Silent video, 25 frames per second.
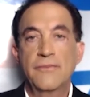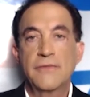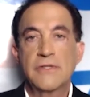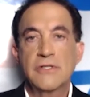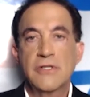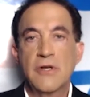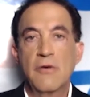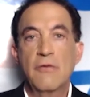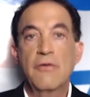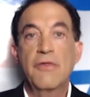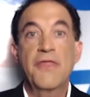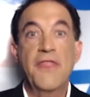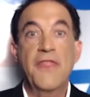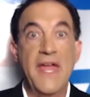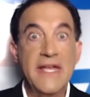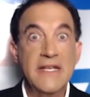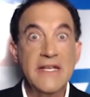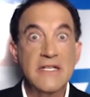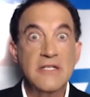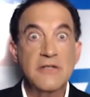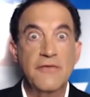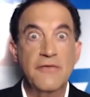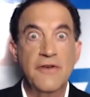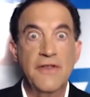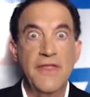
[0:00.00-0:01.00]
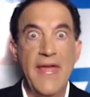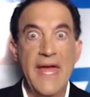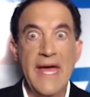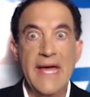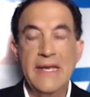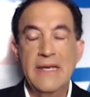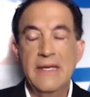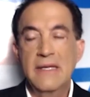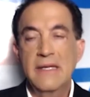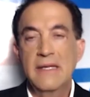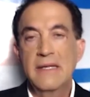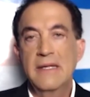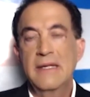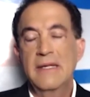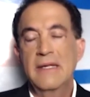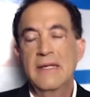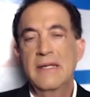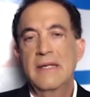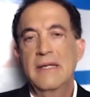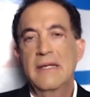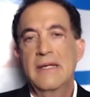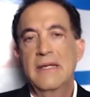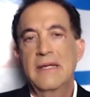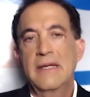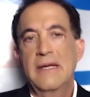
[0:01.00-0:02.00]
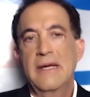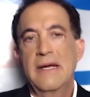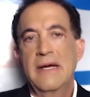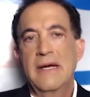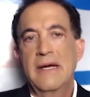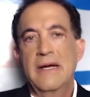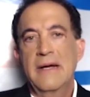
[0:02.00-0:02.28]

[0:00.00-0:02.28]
So thanks for that. Thank you.